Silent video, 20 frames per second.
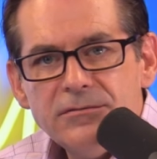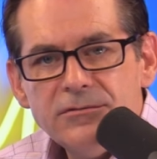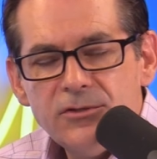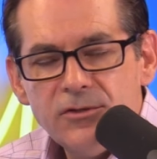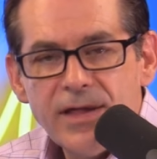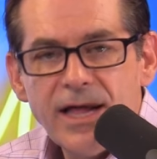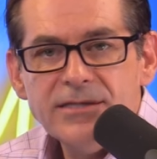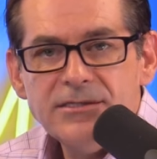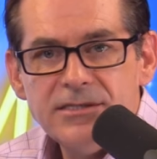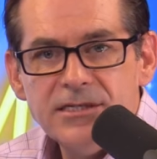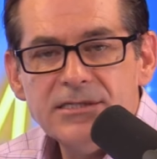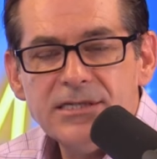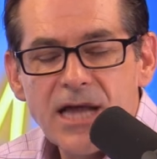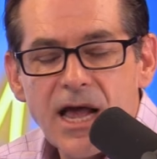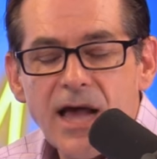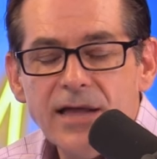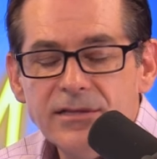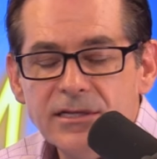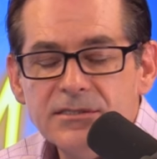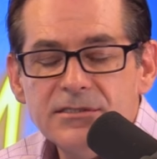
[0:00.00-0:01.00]
So that's this
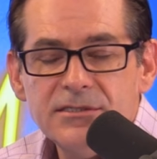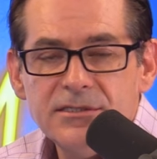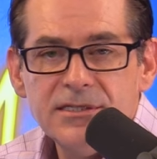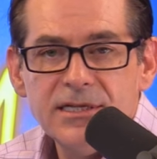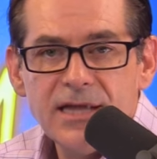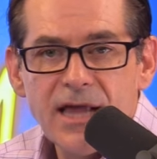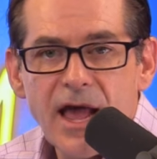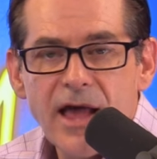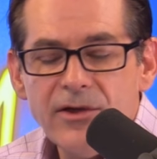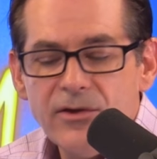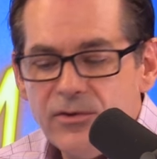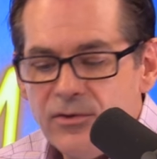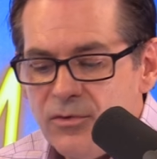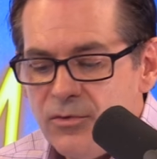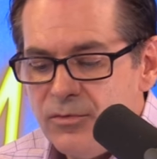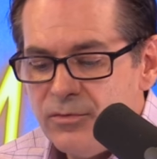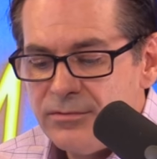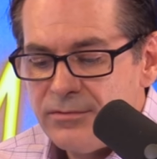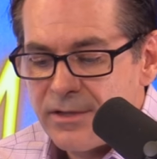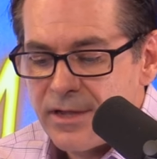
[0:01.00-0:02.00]
guy. This is the guy
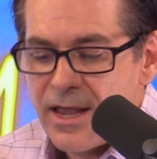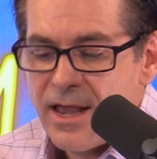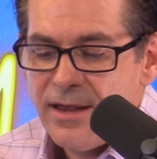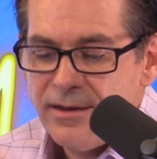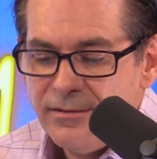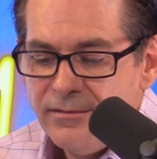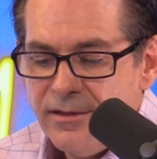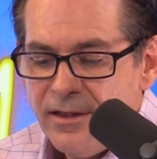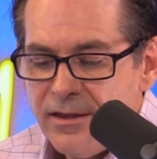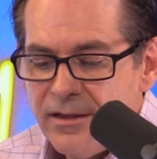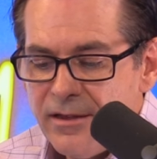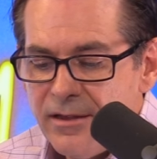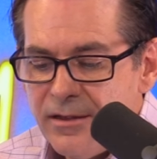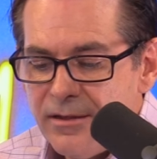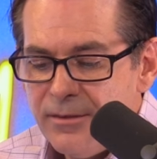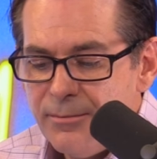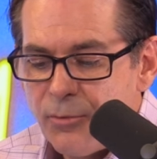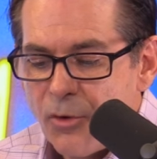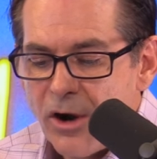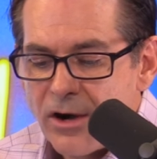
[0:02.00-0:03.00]
who, again,
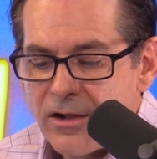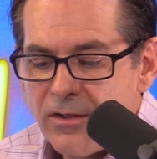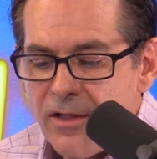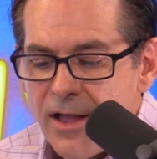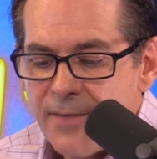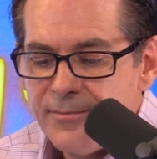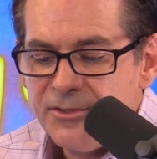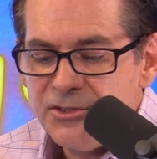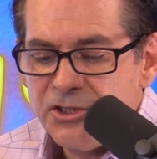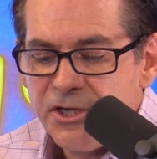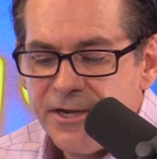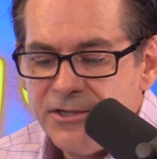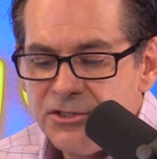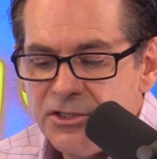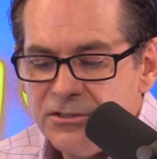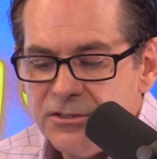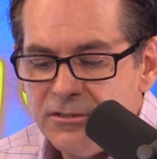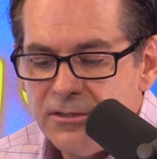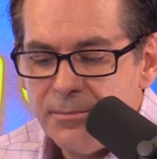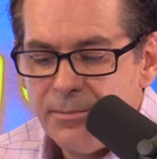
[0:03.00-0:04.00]
he brought climate change
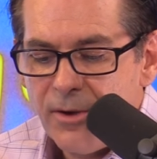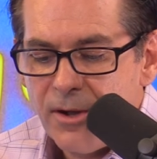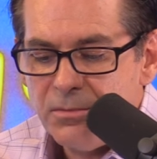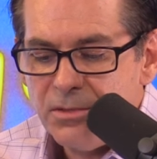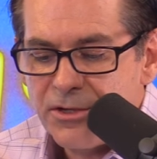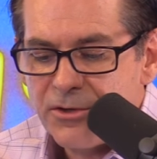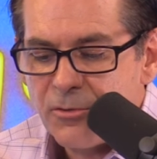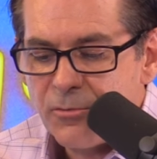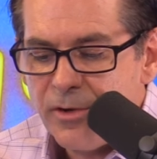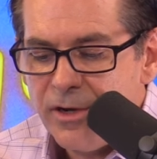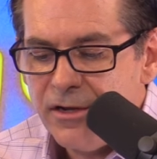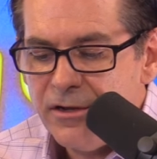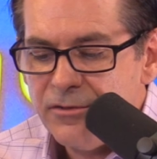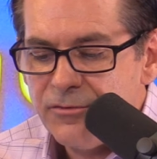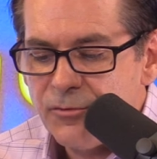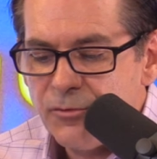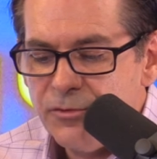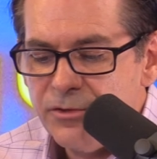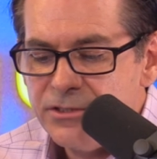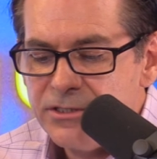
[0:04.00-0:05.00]
into the public arena
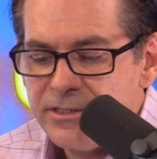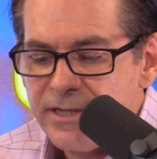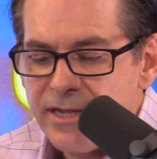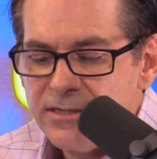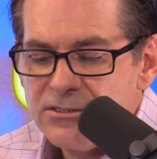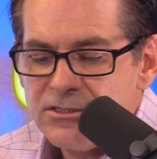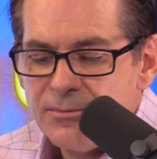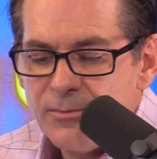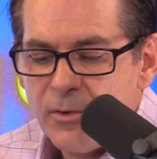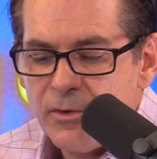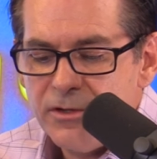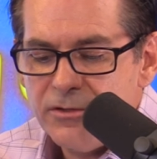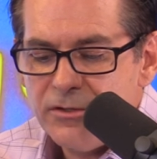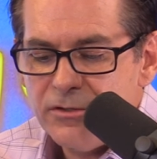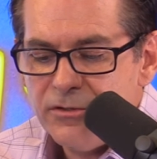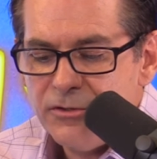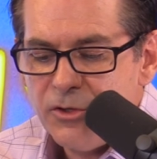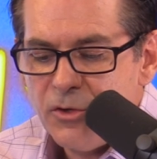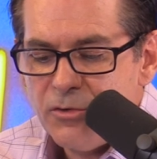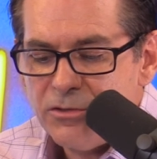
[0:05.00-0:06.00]
through his testimony
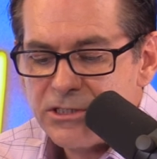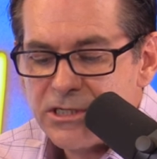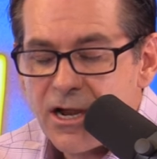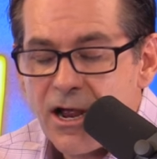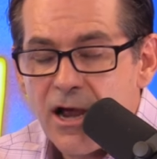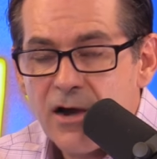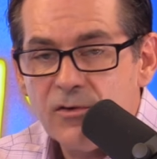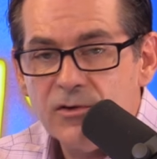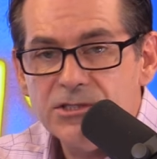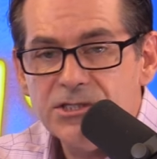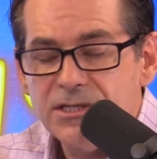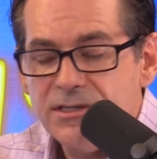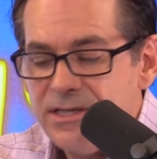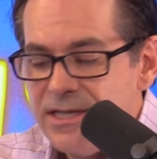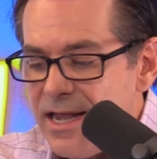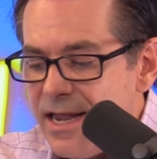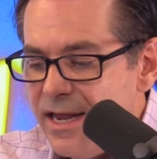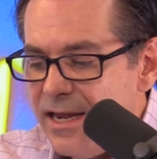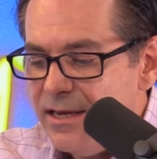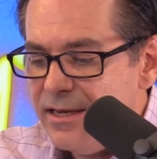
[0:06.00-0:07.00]
to the U.S. Congress in
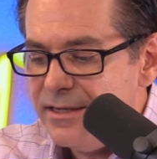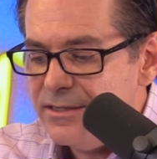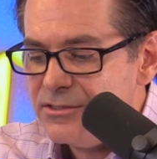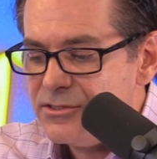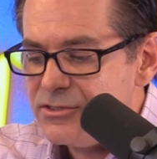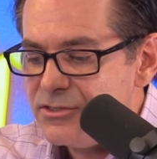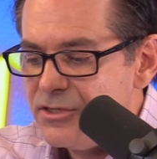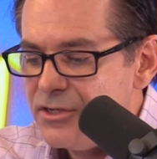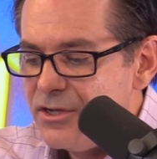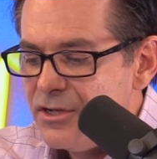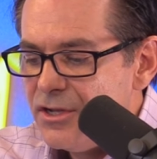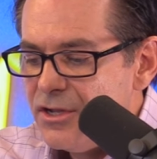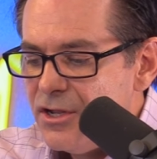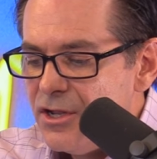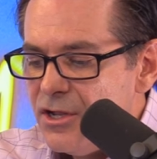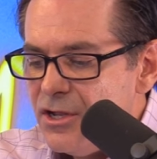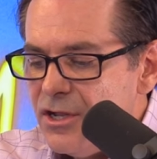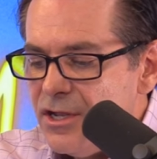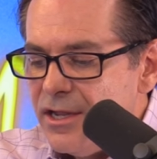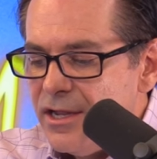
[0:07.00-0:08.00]
the 80s.
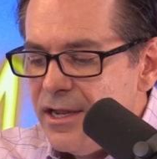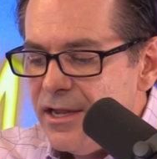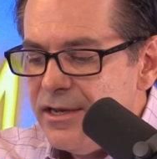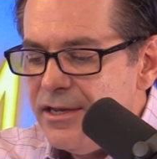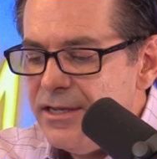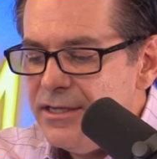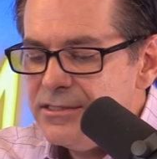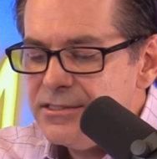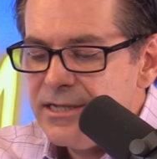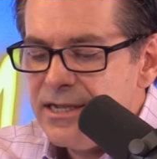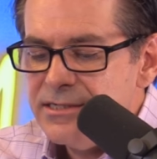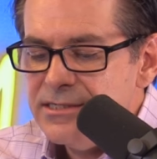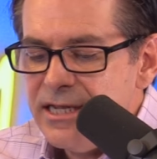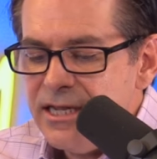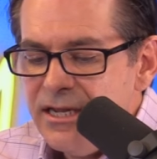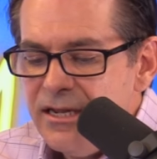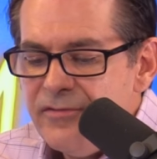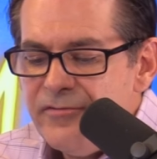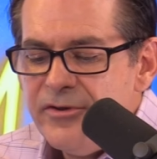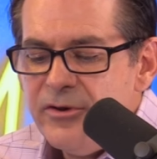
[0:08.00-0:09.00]
And he says,
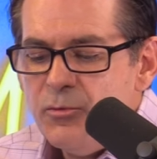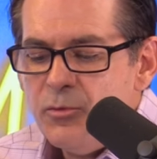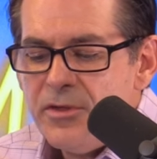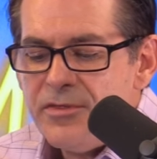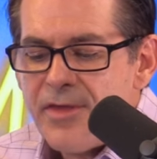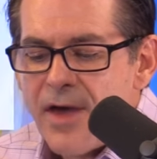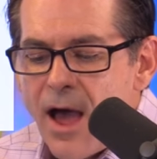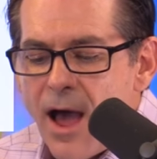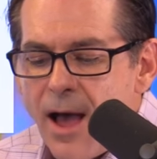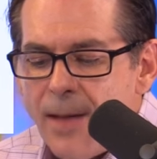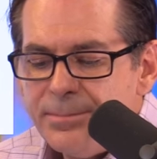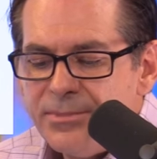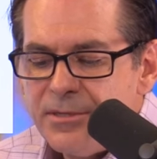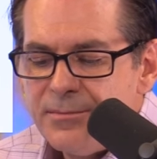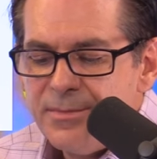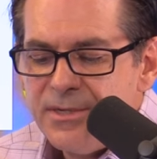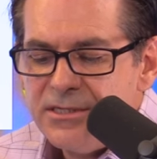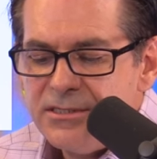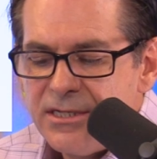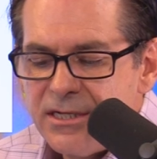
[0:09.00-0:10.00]
even with
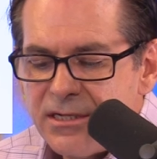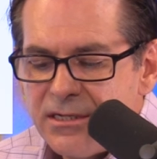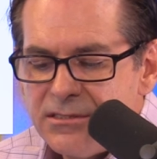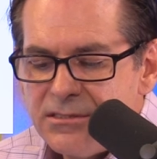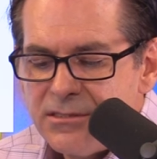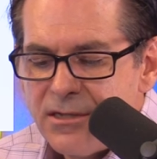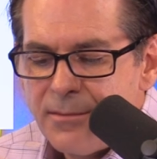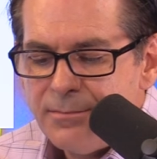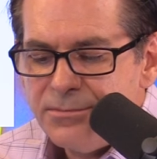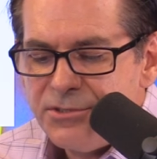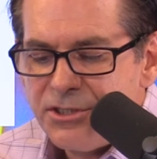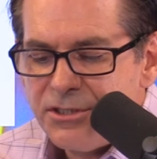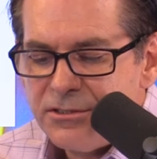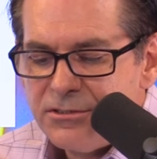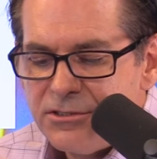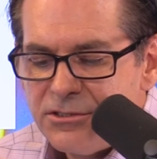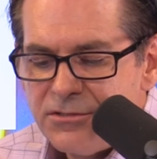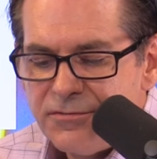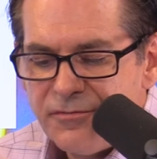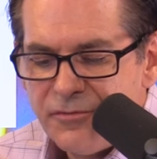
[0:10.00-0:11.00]
optimistic
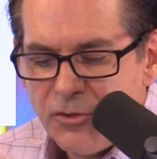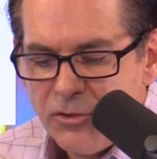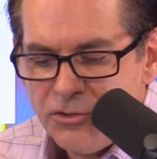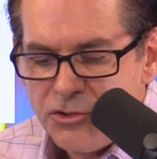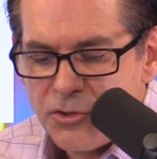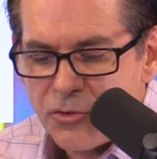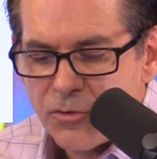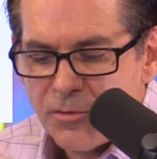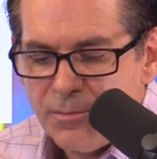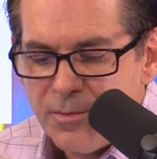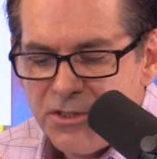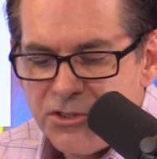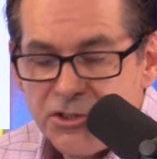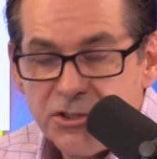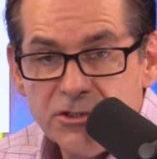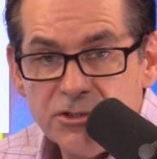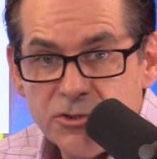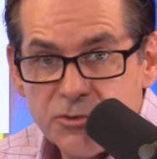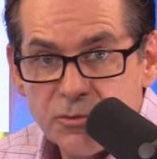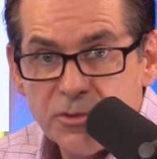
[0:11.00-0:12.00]
assumptions, future
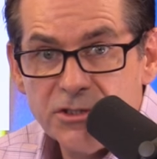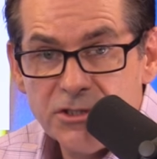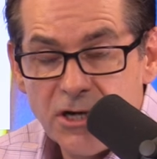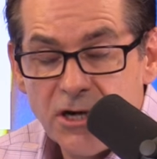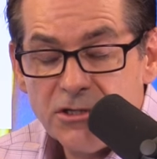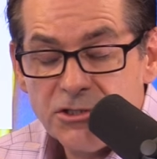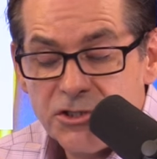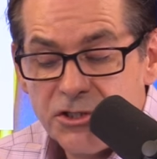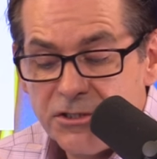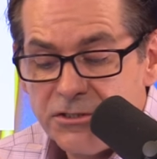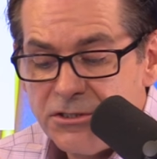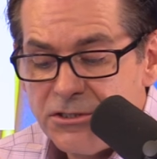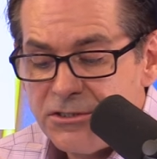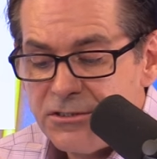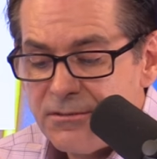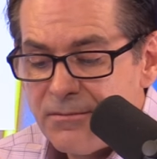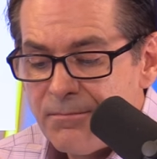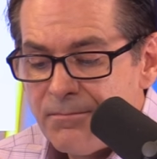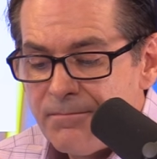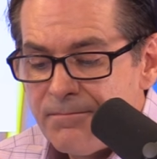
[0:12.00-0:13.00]
emissions
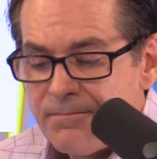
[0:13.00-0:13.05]
reductions,